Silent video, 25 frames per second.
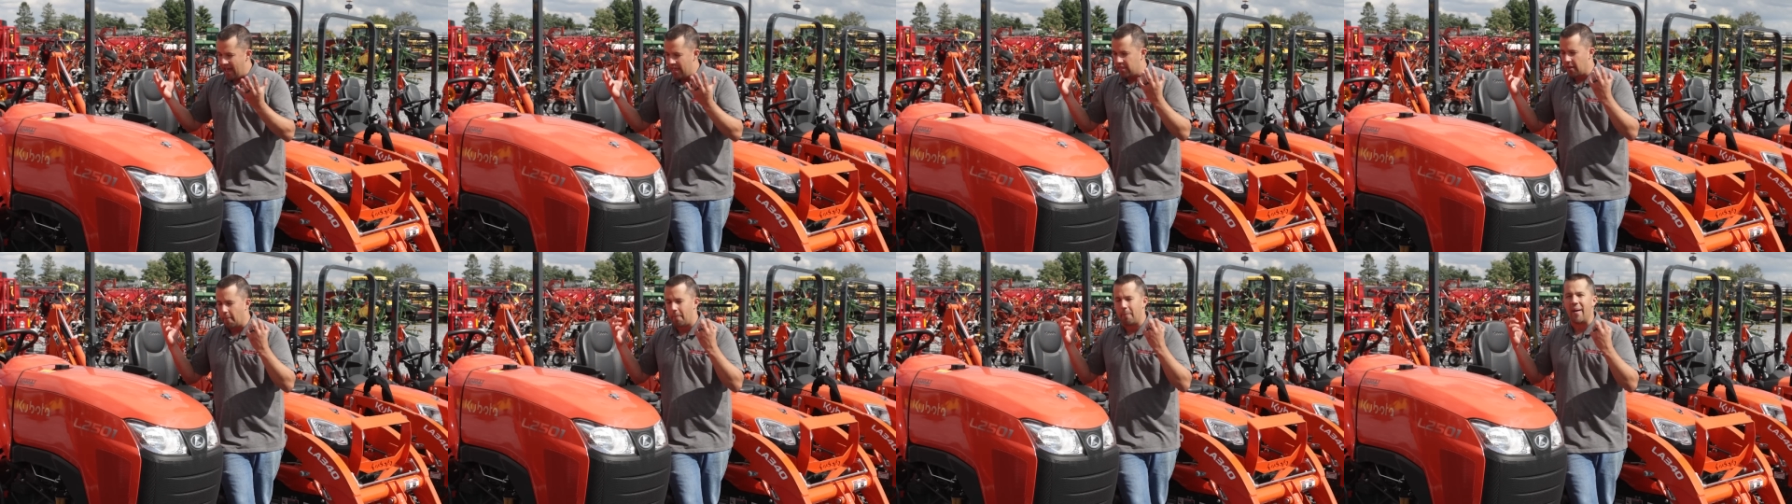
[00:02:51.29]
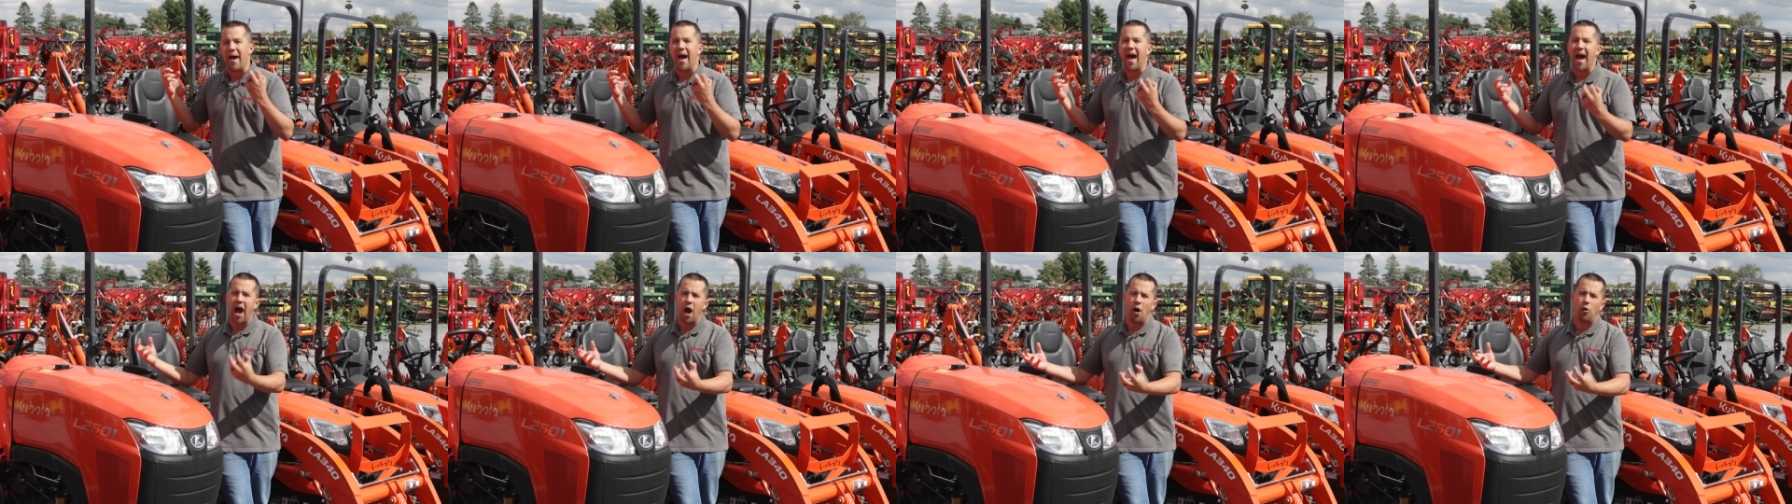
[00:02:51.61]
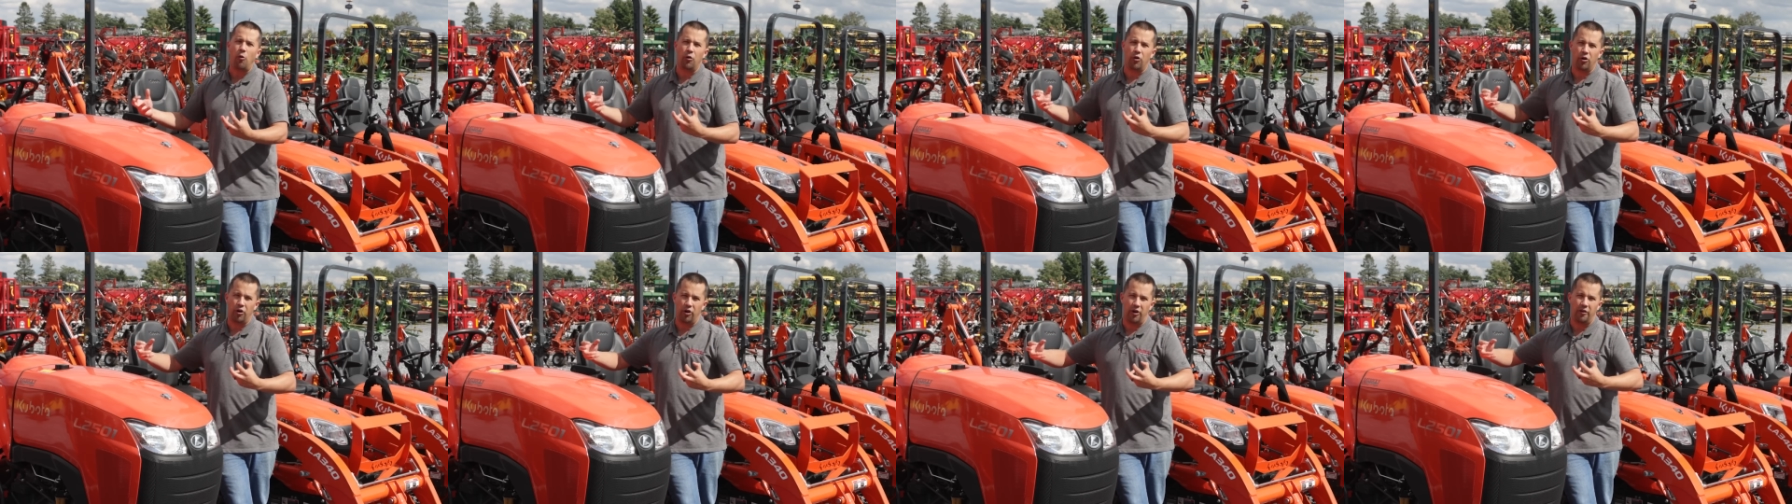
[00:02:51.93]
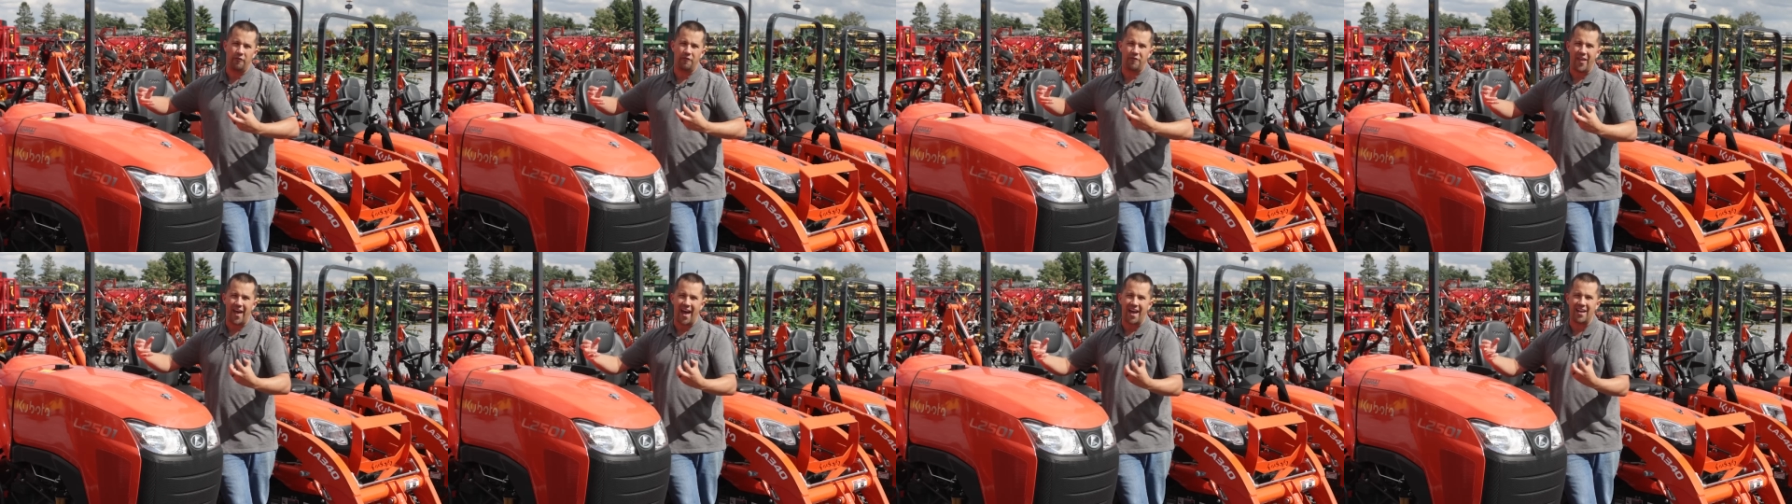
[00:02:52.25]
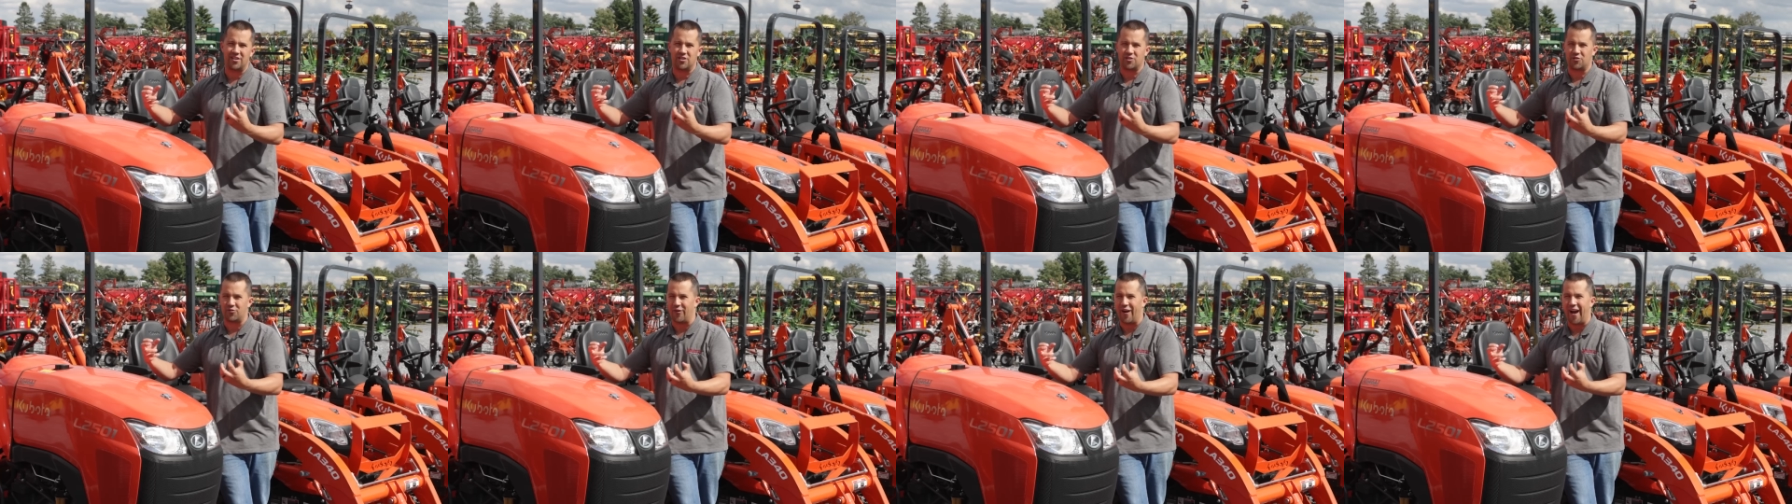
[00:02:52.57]
the power of
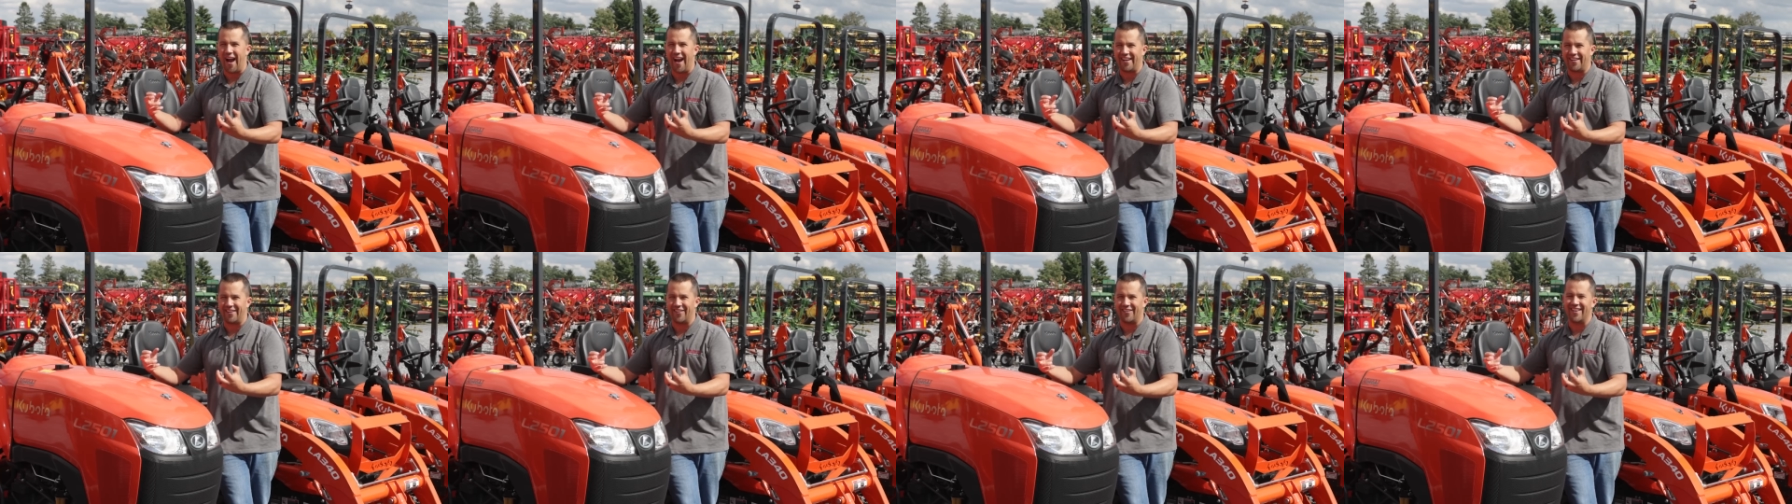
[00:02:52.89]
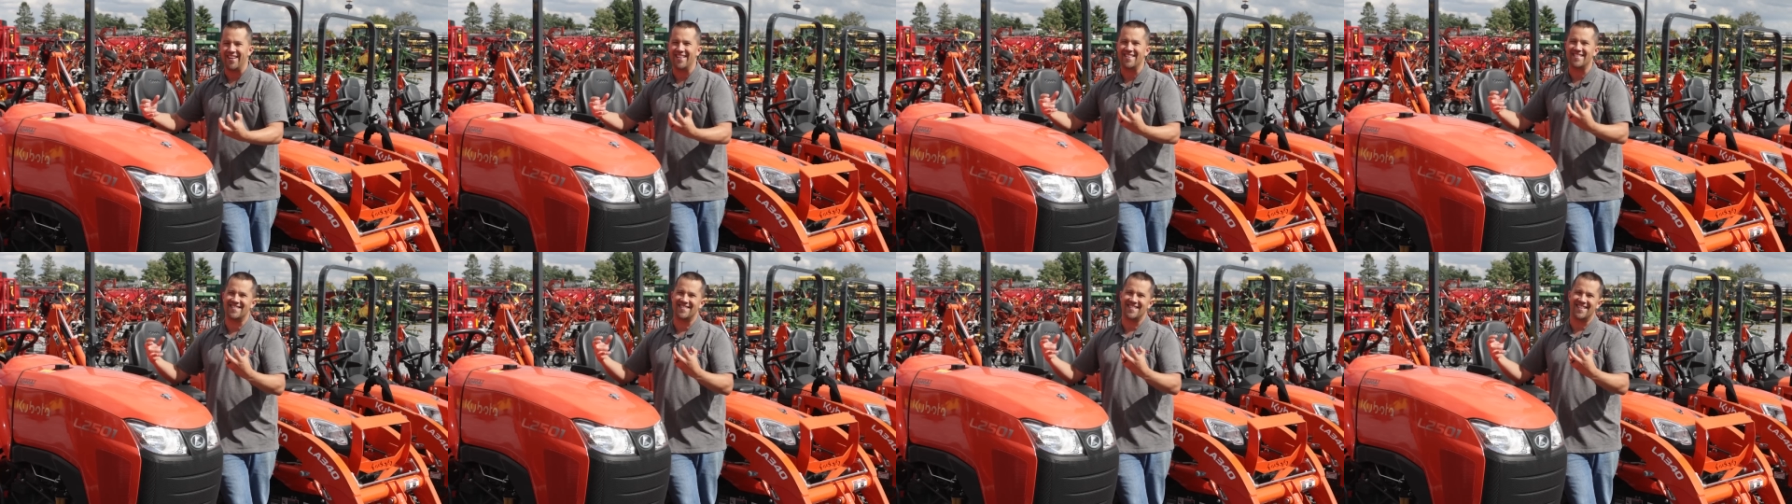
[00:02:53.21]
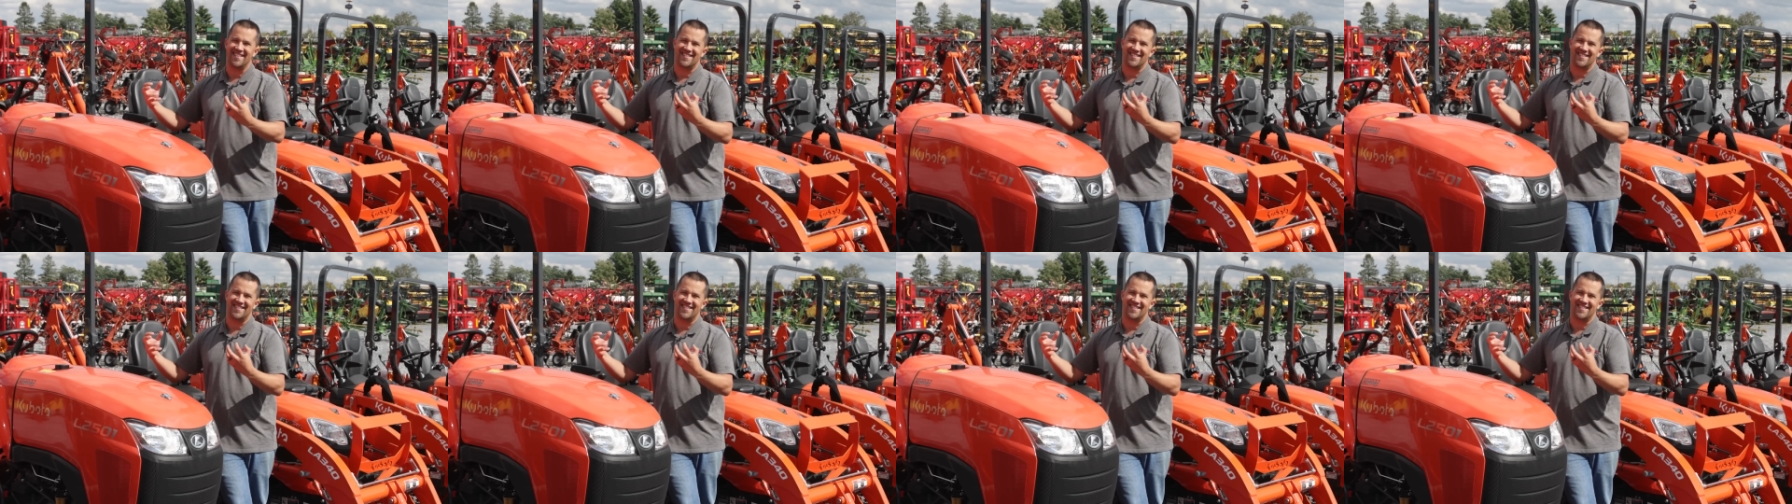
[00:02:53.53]
that tractor is